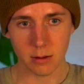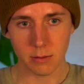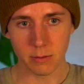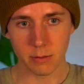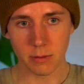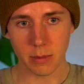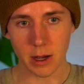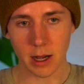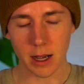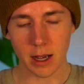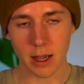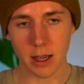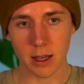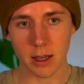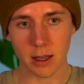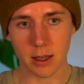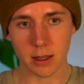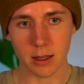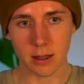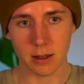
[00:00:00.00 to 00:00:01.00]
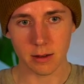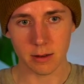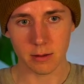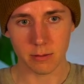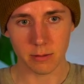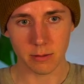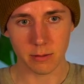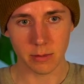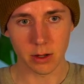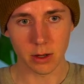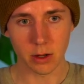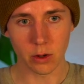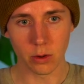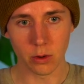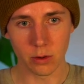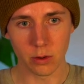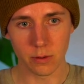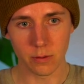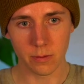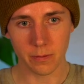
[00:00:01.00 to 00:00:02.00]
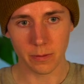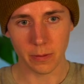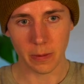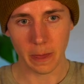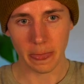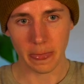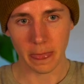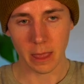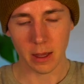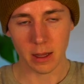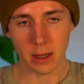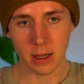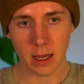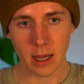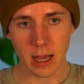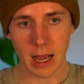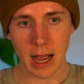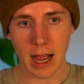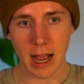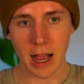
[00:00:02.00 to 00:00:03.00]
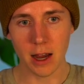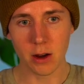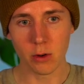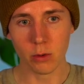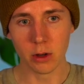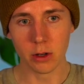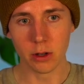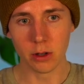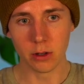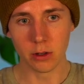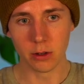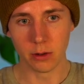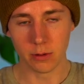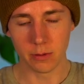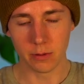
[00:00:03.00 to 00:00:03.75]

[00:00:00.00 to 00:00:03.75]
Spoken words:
by The Goal. I will